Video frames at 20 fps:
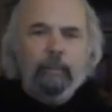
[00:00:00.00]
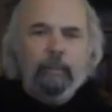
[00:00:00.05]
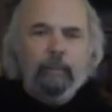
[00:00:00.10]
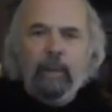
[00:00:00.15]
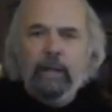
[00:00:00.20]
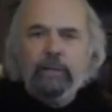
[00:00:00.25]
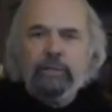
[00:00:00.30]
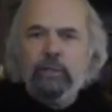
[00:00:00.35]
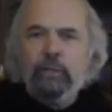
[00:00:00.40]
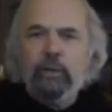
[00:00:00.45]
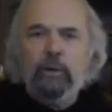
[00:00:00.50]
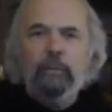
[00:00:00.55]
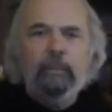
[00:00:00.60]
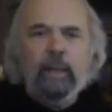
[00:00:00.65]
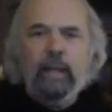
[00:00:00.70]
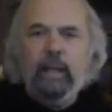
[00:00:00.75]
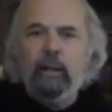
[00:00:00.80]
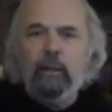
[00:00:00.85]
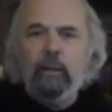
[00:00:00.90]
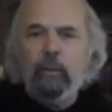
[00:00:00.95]

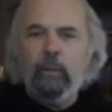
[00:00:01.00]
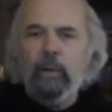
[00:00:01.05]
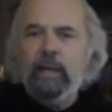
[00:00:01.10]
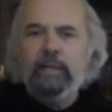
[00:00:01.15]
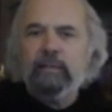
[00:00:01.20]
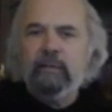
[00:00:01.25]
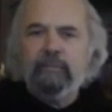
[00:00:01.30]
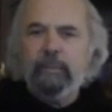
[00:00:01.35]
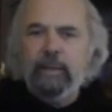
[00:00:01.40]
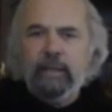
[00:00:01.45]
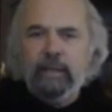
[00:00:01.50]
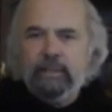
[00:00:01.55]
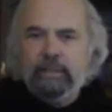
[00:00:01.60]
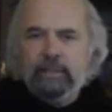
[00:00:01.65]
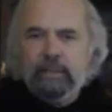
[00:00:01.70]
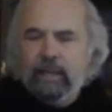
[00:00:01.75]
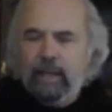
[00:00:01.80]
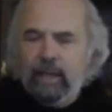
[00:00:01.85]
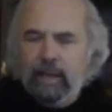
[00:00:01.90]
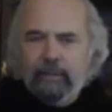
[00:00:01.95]
macho male ways of
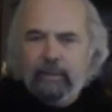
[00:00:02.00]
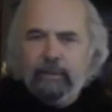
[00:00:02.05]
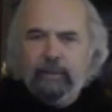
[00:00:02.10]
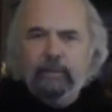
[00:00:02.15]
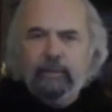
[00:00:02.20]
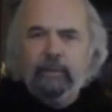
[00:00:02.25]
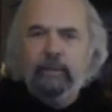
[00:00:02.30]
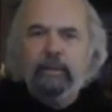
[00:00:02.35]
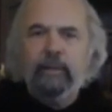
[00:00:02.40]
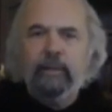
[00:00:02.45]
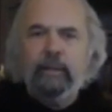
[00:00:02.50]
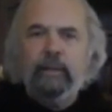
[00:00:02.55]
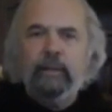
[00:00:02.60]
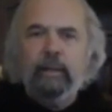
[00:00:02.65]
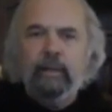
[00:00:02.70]
being together,